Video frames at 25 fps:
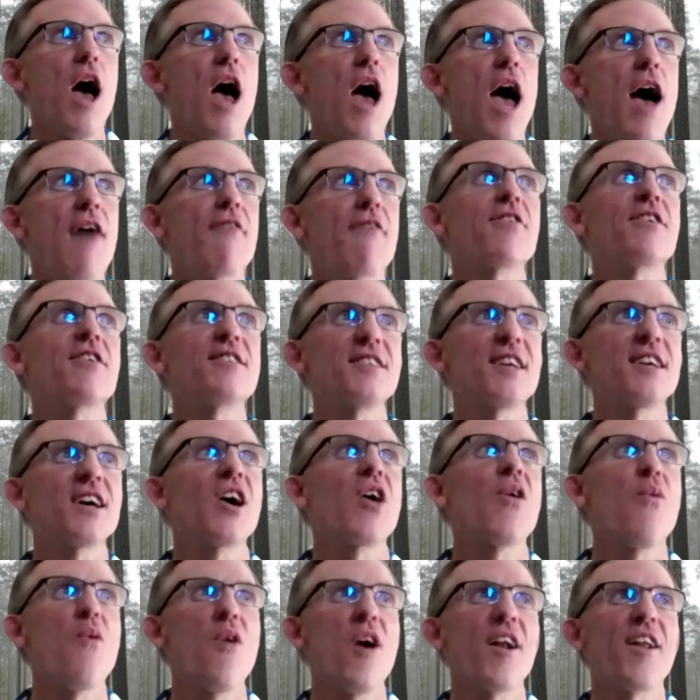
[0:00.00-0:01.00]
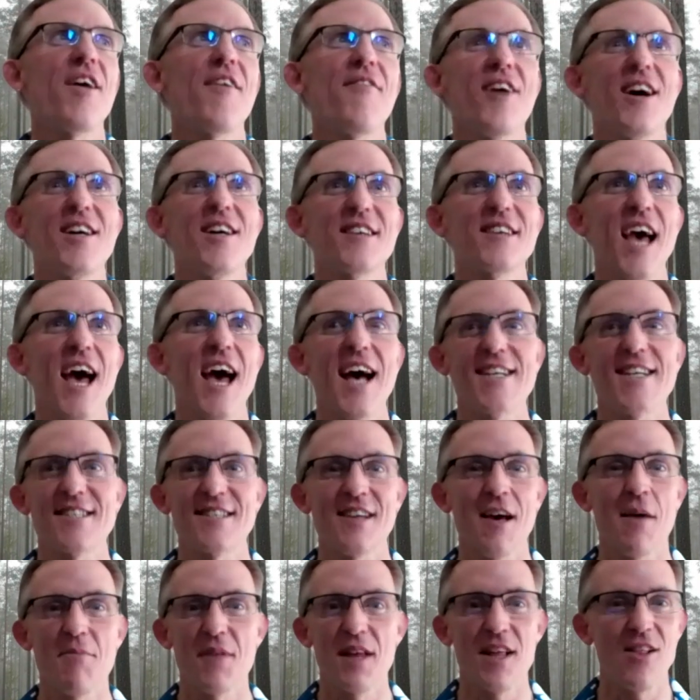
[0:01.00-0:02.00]
every single one of us has
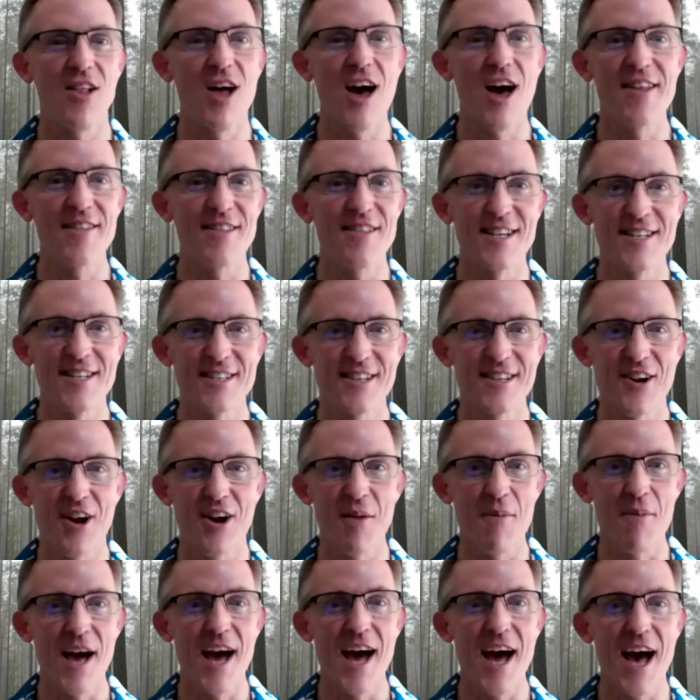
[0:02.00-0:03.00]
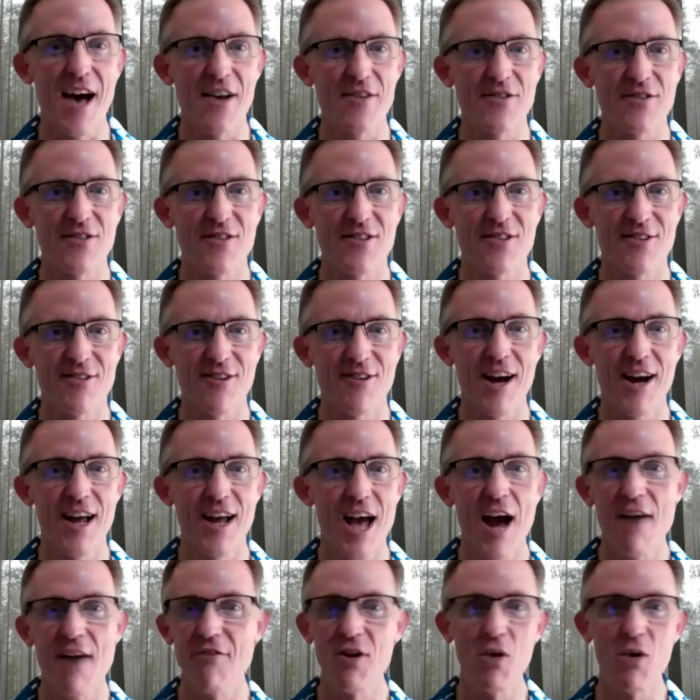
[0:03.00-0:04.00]
something like this in our past, right?
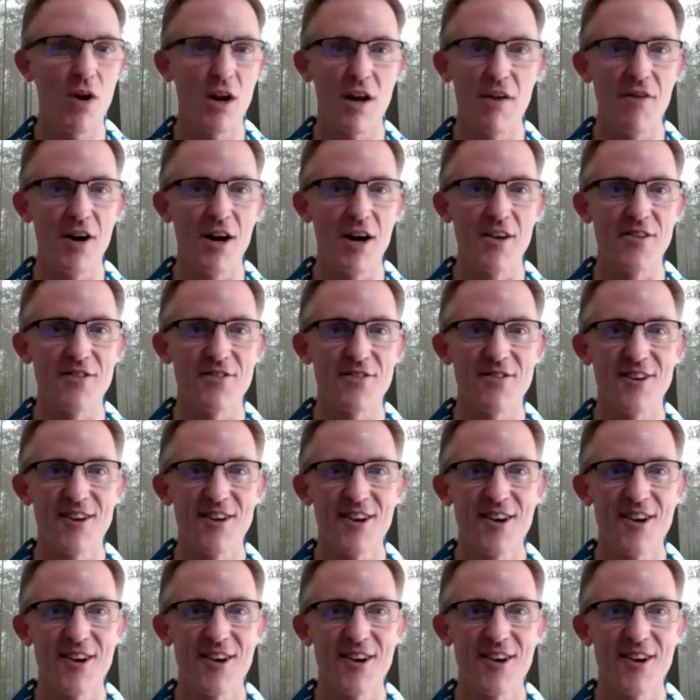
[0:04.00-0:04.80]
Every one of us,